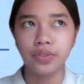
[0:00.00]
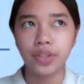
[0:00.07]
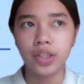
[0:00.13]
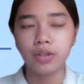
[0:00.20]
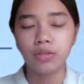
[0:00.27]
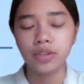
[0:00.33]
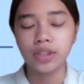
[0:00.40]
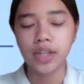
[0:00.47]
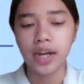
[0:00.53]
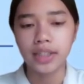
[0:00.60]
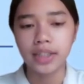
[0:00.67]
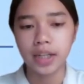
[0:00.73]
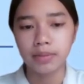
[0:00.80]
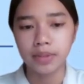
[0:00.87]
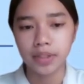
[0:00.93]
is V equals I
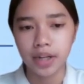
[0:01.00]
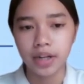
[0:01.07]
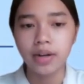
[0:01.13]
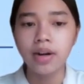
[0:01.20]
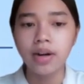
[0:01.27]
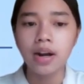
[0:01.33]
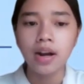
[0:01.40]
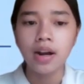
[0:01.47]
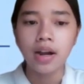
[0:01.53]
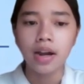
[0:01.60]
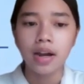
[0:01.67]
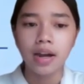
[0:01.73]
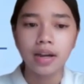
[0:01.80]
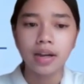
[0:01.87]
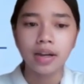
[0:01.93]
times R.
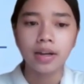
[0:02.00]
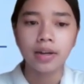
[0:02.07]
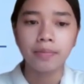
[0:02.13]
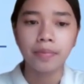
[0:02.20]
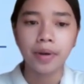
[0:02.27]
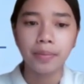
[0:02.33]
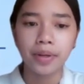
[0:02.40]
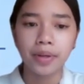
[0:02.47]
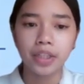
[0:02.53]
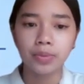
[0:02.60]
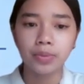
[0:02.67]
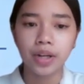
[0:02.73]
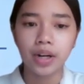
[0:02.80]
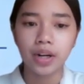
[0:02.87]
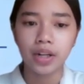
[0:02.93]
But because
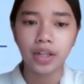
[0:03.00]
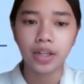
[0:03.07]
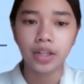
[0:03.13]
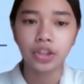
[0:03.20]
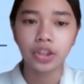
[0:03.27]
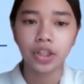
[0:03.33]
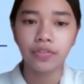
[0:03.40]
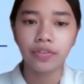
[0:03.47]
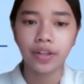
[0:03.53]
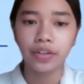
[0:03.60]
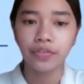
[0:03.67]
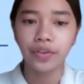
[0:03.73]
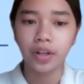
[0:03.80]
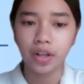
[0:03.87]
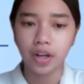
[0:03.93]
we are here trying to find
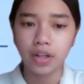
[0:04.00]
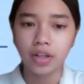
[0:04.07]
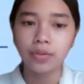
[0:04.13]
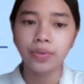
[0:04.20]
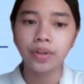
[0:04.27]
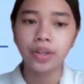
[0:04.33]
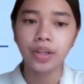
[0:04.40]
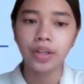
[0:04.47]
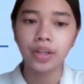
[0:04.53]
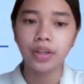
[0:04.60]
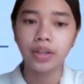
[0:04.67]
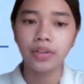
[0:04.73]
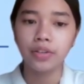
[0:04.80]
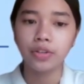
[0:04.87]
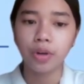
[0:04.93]
the field current,
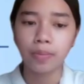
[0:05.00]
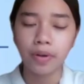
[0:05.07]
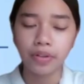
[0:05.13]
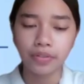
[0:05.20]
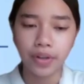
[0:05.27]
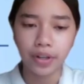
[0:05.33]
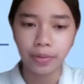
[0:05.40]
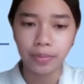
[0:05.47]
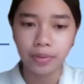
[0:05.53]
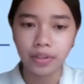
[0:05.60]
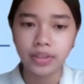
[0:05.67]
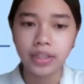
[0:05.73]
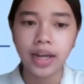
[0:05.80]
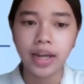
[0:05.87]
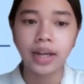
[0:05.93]
we swap out the
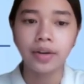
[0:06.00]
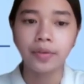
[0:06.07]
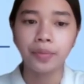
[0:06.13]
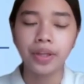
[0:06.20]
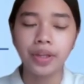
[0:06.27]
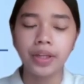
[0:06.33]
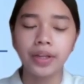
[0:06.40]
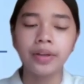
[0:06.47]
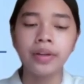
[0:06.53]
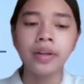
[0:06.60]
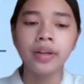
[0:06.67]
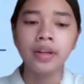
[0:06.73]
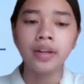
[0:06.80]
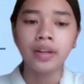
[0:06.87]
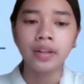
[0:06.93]
variables and we
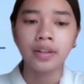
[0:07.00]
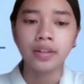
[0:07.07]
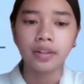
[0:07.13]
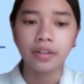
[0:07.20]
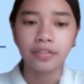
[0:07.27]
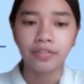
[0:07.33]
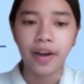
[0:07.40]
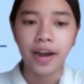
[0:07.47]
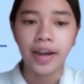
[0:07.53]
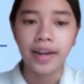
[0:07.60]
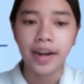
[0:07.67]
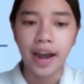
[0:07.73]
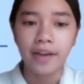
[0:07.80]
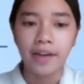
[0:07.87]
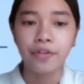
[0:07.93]

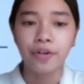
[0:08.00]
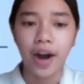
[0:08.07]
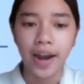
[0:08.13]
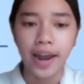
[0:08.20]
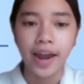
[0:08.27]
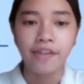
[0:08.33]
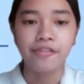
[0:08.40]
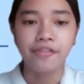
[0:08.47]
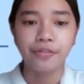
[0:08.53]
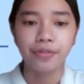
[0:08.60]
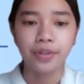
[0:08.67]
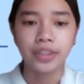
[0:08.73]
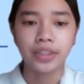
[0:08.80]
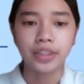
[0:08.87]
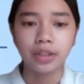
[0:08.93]
find for IF,
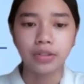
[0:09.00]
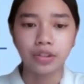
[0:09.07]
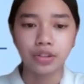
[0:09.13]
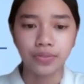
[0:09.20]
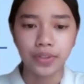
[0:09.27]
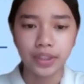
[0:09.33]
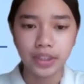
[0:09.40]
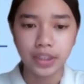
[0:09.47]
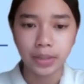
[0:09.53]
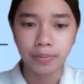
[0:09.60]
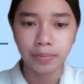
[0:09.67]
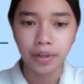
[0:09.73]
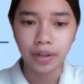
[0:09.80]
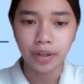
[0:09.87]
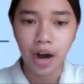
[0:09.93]
which is equal to VT
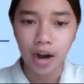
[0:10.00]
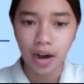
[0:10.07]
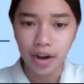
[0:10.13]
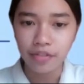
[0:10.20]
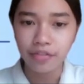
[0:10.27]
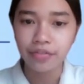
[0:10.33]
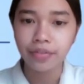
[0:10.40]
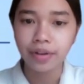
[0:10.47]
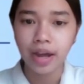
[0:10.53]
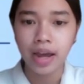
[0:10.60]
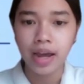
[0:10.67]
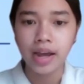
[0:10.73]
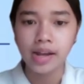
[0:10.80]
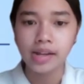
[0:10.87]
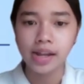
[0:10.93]
per RF,
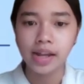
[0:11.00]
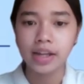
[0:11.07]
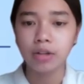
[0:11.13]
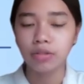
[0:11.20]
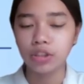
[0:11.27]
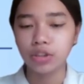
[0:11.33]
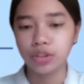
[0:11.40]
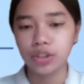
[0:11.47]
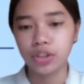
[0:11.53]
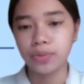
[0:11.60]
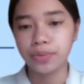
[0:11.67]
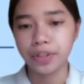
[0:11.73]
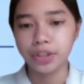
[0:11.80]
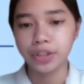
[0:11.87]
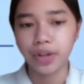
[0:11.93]
and that equals to
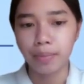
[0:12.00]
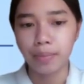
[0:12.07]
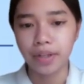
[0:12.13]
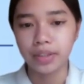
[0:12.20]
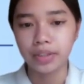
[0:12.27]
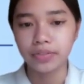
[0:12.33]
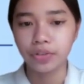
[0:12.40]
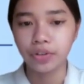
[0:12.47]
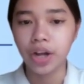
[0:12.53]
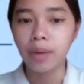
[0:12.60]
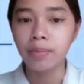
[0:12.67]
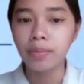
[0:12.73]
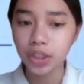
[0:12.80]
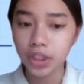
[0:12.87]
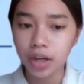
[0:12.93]
0.2 amperes. For the
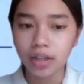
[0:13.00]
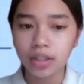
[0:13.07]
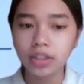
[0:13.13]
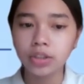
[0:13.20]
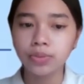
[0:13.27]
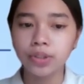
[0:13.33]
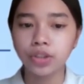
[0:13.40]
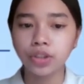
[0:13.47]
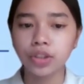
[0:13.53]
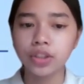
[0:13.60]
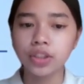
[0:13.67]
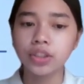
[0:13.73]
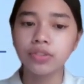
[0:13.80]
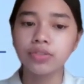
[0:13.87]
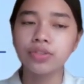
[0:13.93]
armature current, we use
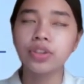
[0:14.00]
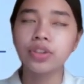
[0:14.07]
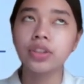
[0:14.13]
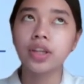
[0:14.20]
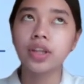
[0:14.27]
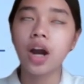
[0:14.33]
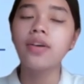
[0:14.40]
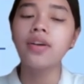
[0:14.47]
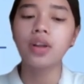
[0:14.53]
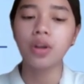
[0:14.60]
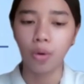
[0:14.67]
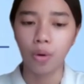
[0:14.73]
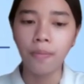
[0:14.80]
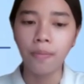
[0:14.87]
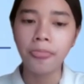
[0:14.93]
Kirchhoff's current
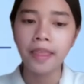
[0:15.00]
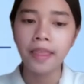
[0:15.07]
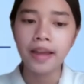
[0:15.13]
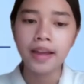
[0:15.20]
law,